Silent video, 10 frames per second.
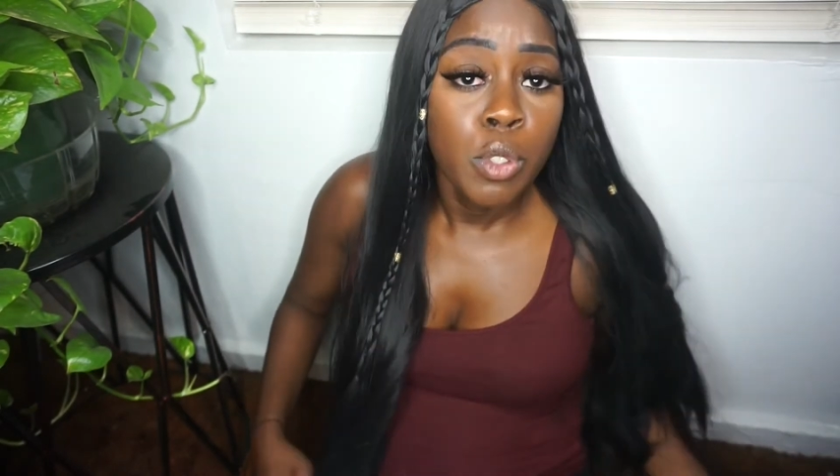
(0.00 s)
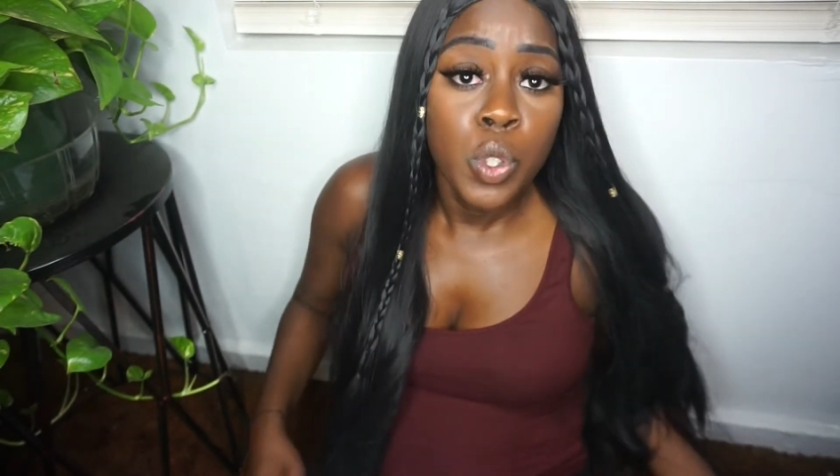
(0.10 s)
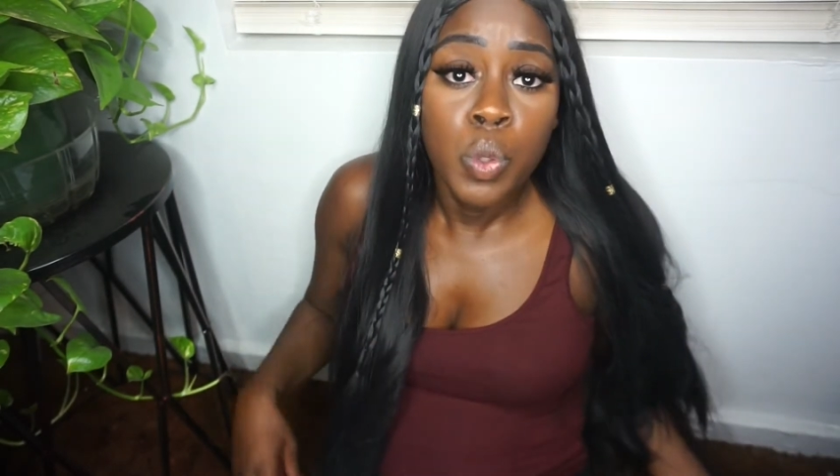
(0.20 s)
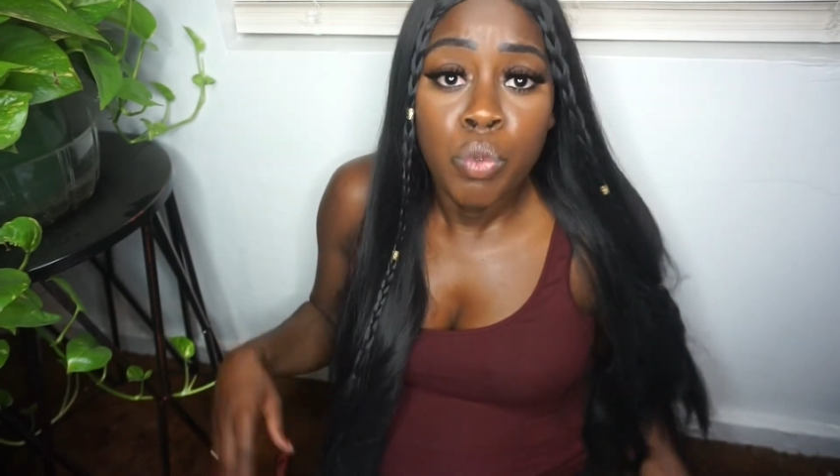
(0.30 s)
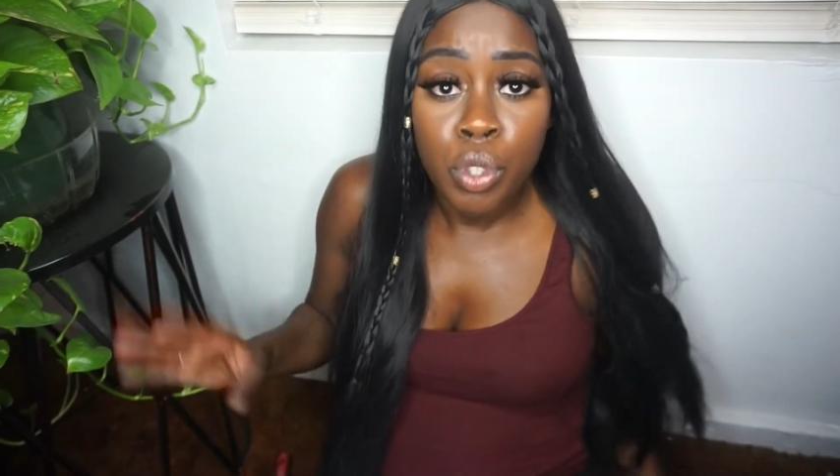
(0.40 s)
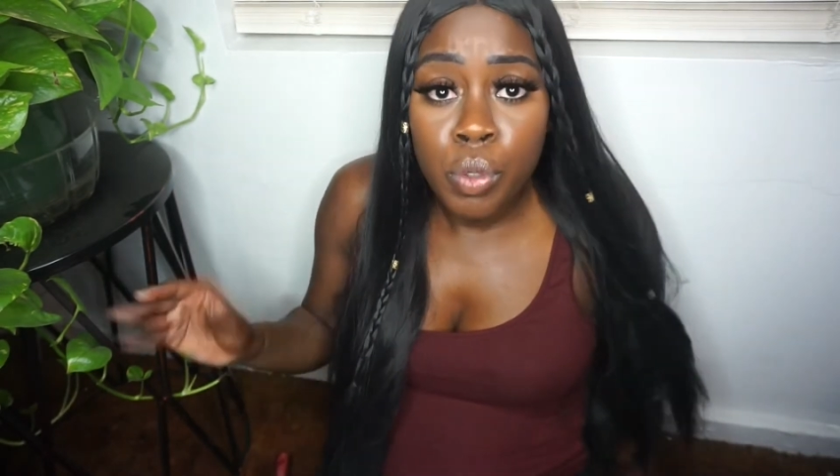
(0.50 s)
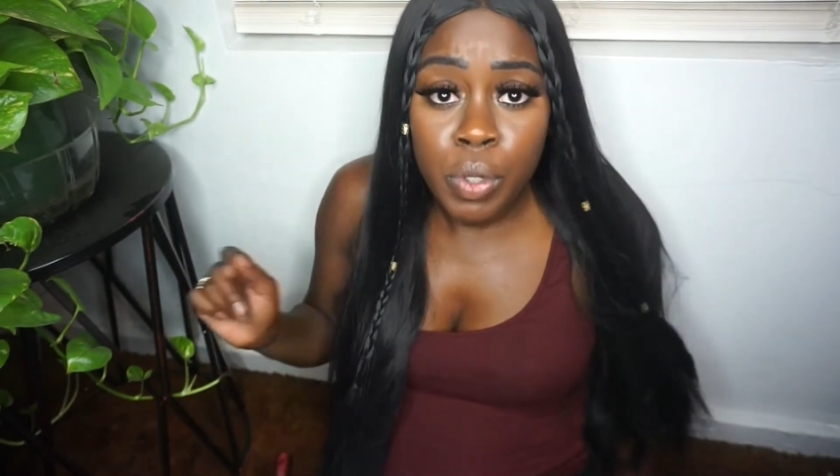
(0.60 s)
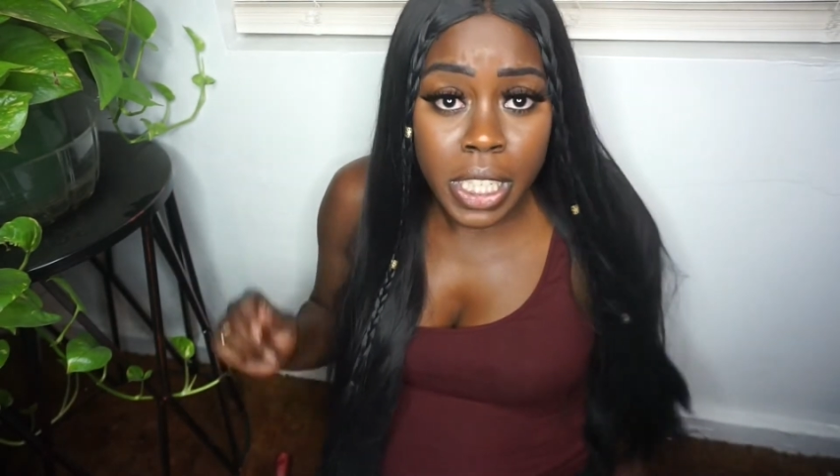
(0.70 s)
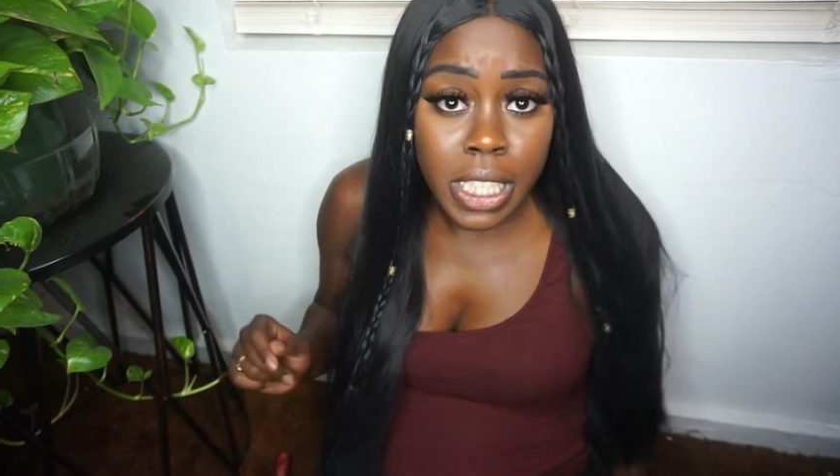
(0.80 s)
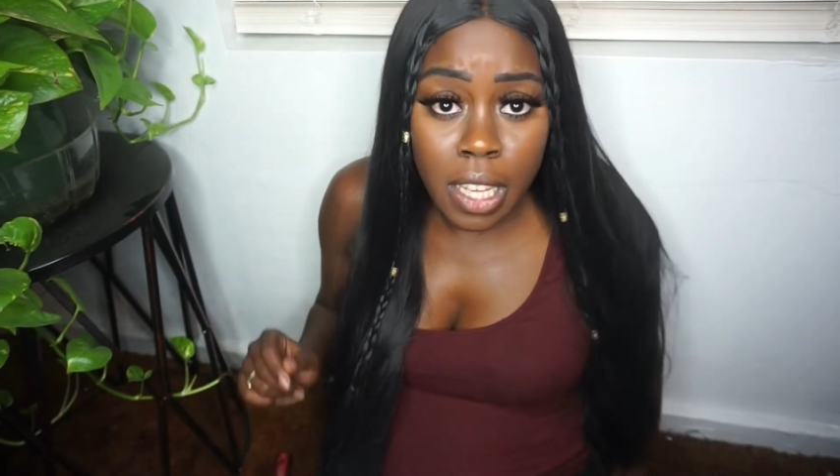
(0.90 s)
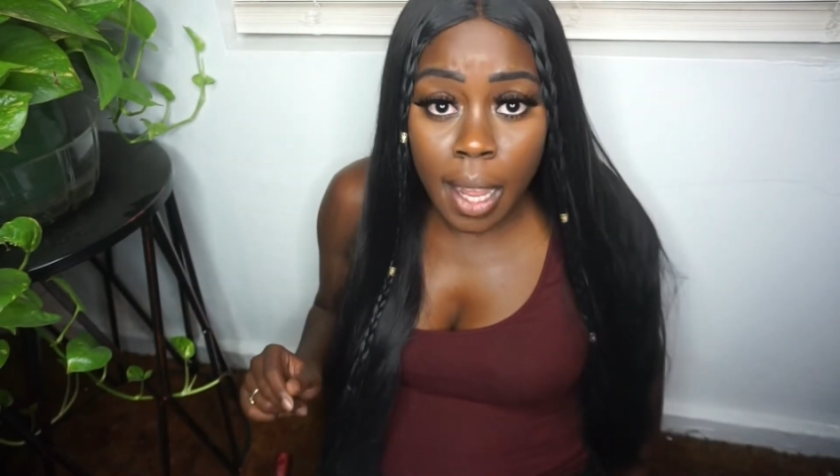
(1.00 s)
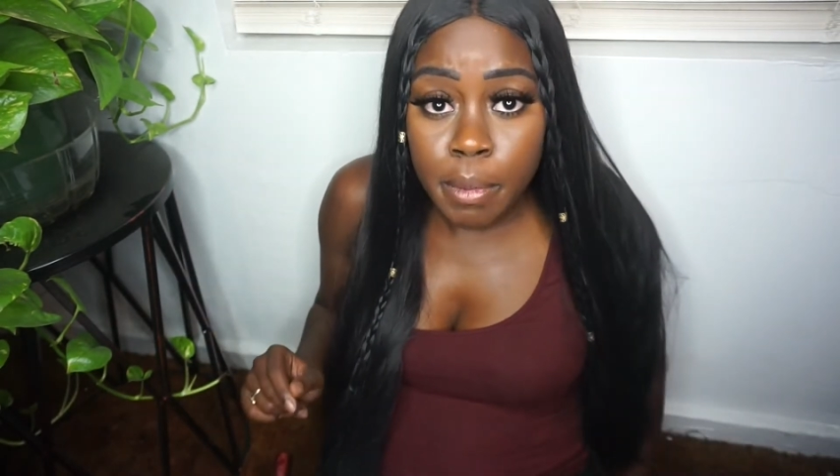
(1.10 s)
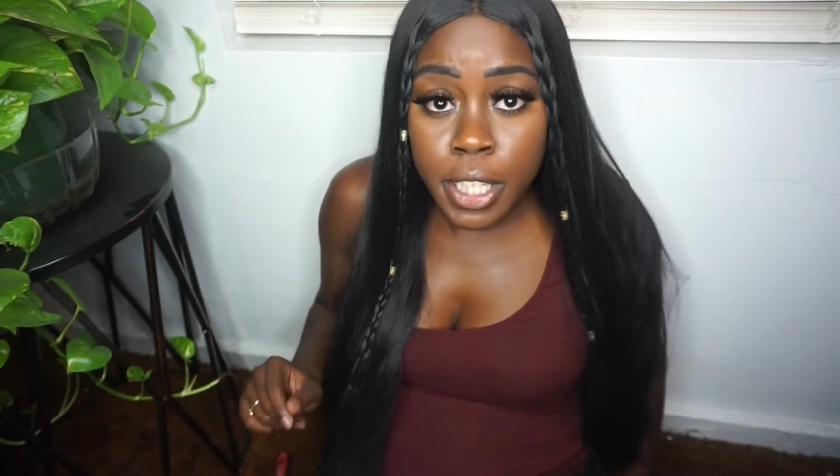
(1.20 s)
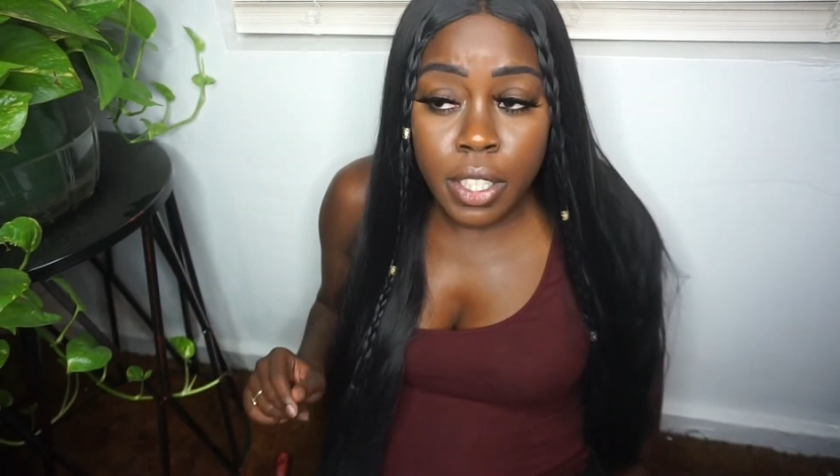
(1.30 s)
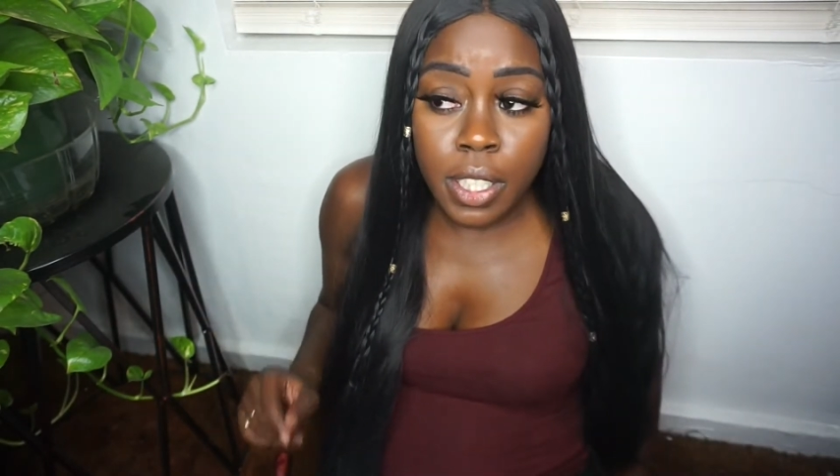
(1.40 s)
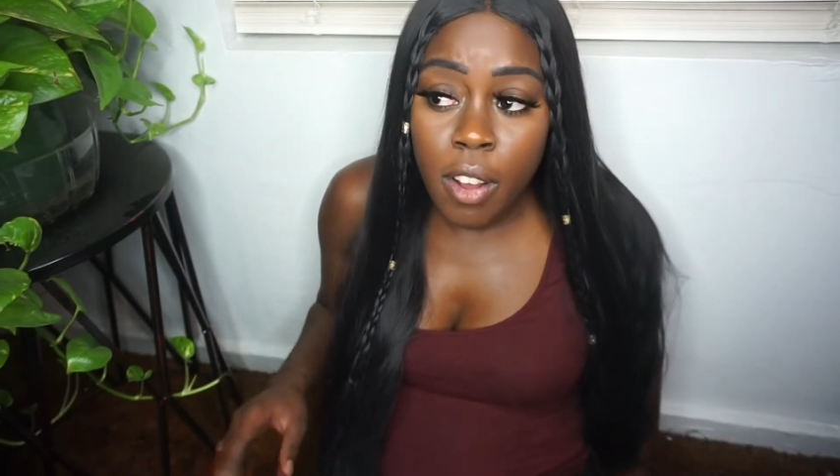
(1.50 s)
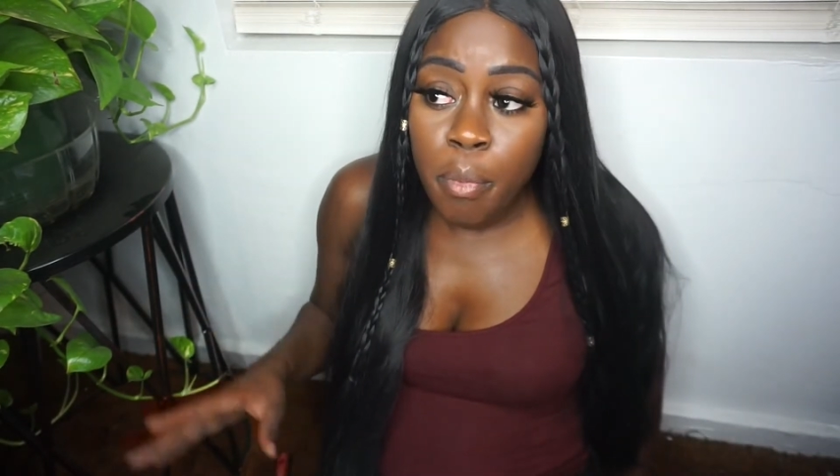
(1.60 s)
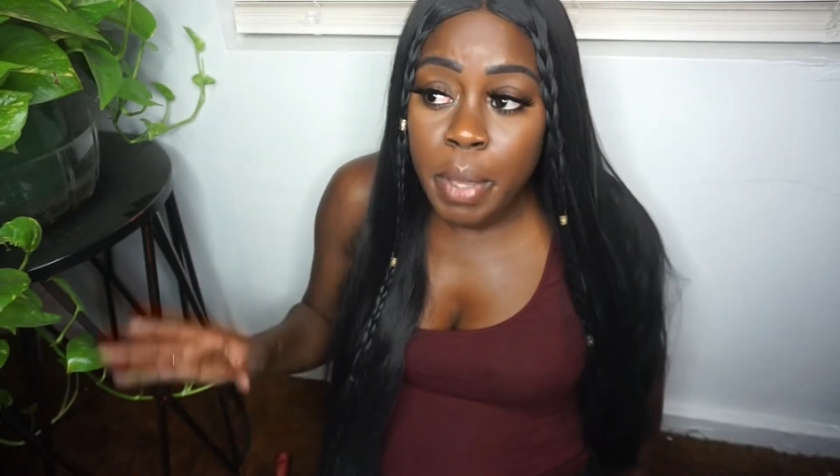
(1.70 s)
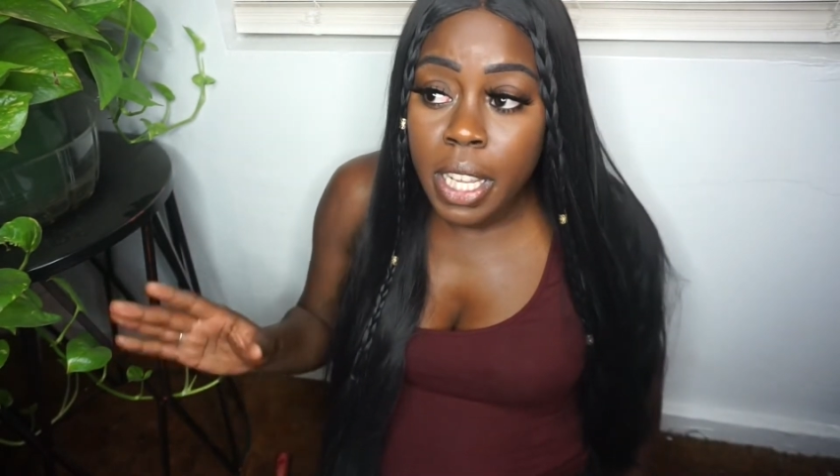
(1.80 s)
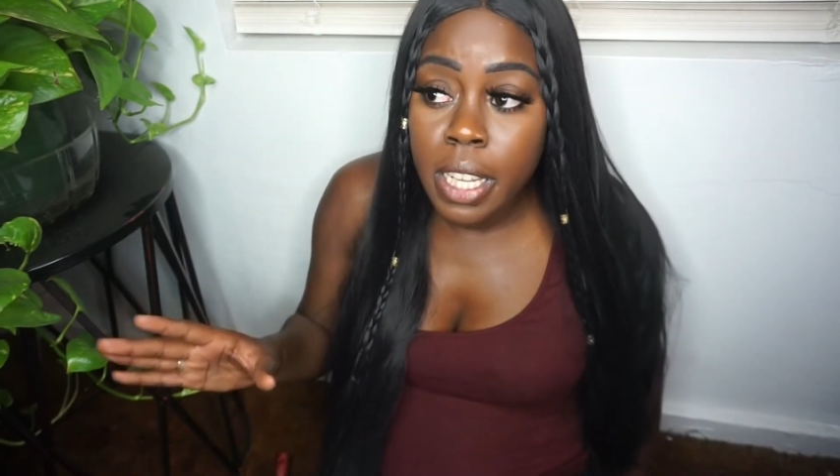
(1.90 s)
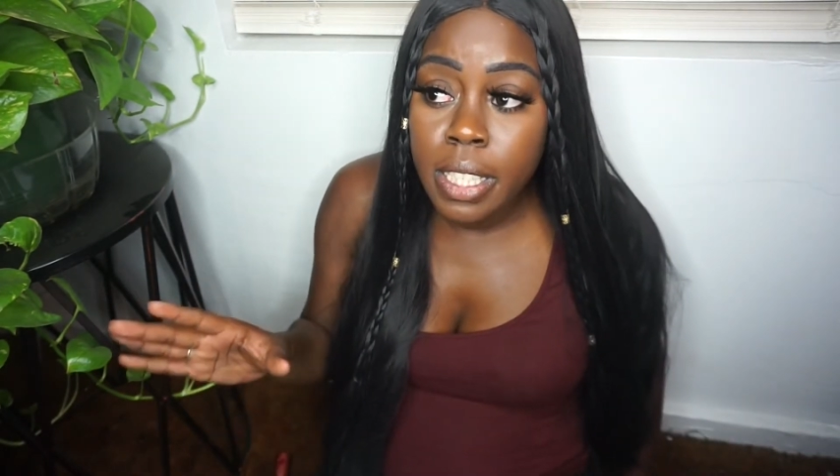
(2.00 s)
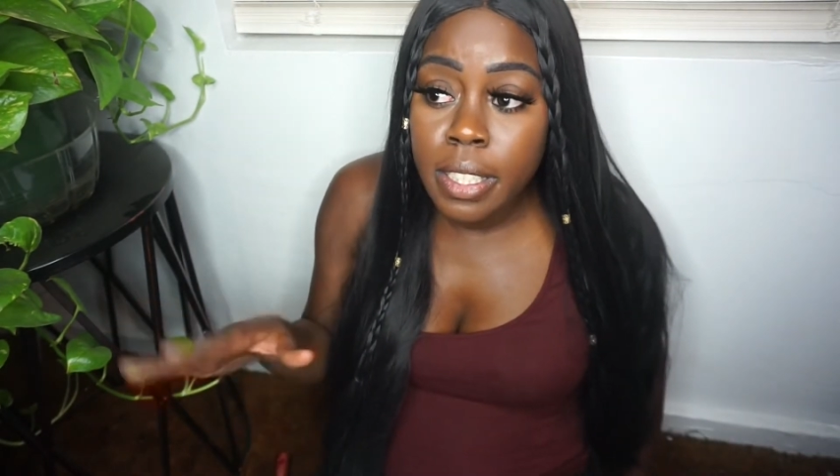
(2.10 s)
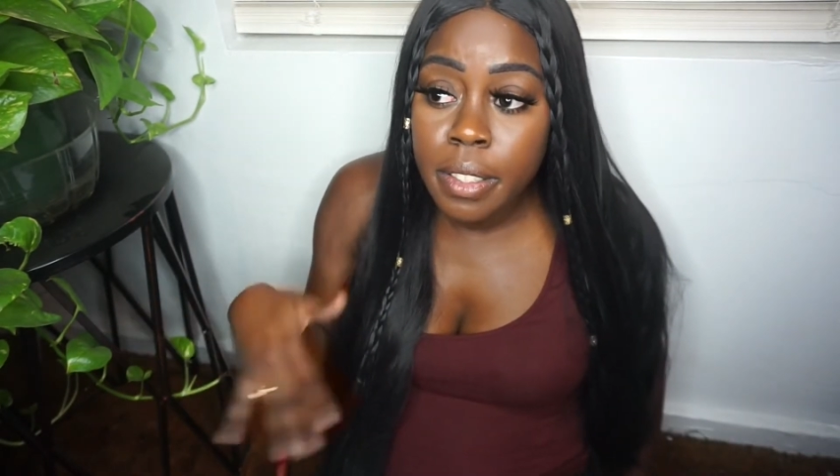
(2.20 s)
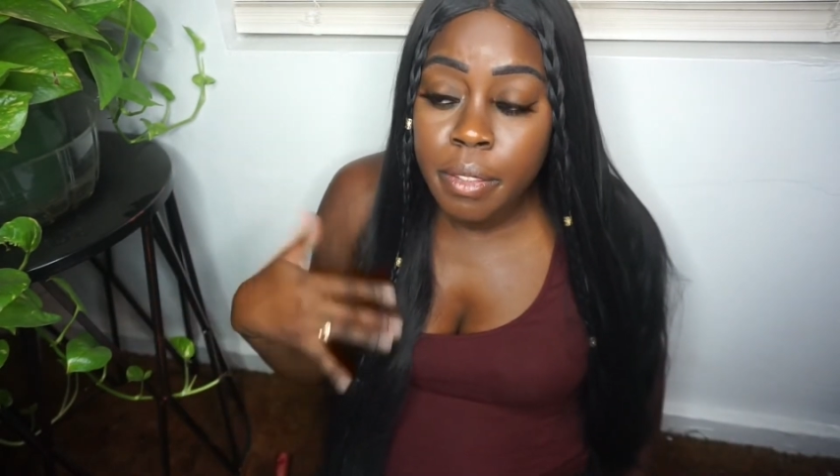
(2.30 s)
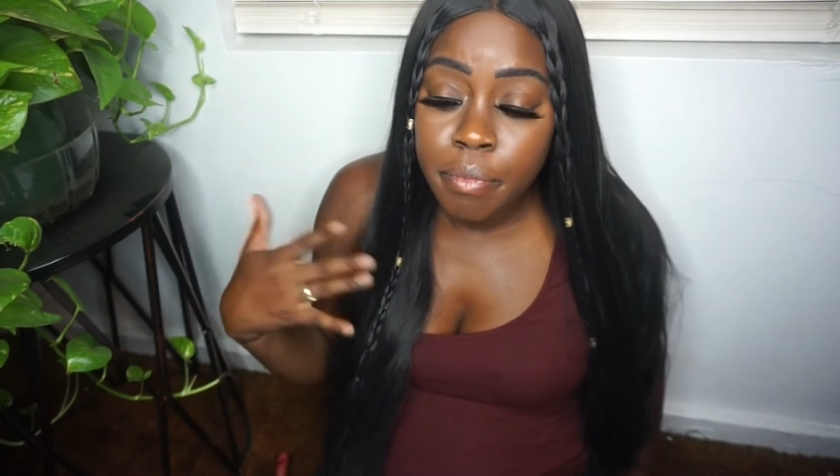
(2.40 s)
you do need time to yourself, because